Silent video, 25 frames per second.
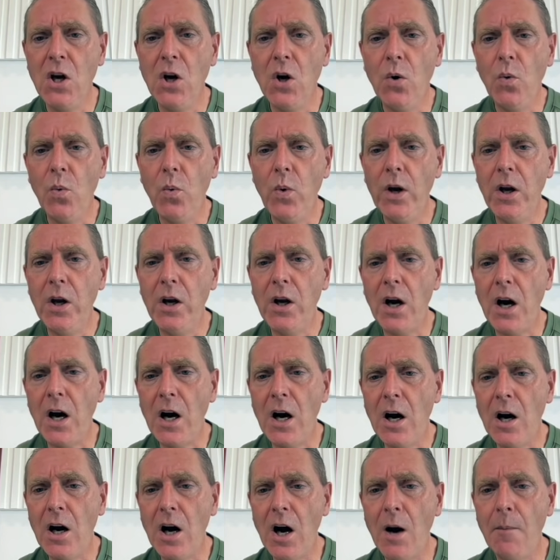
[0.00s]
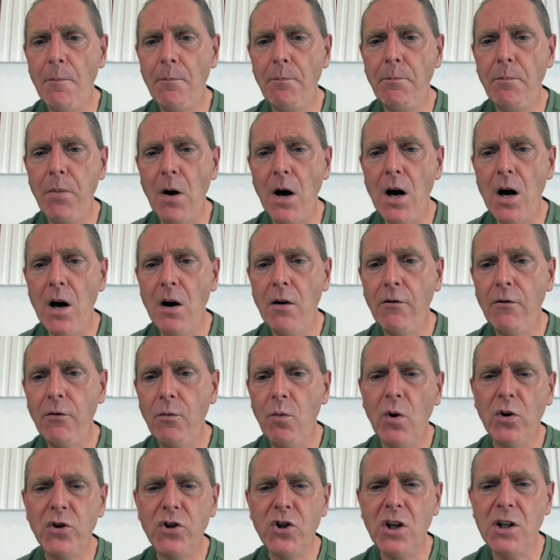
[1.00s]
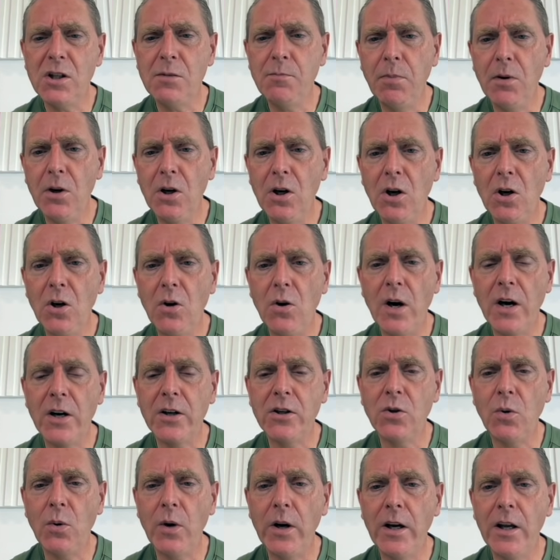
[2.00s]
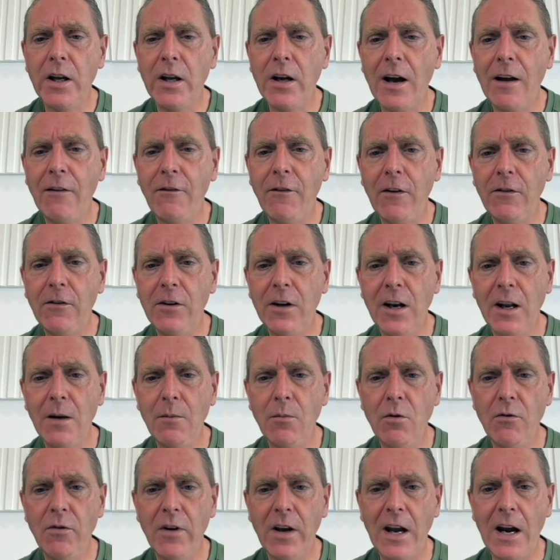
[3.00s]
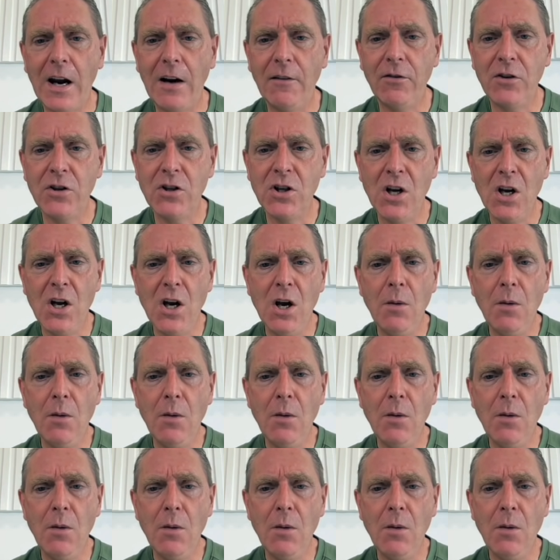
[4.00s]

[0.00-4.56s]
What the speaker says: We are above, well, just below our 20 and 50-day moving average.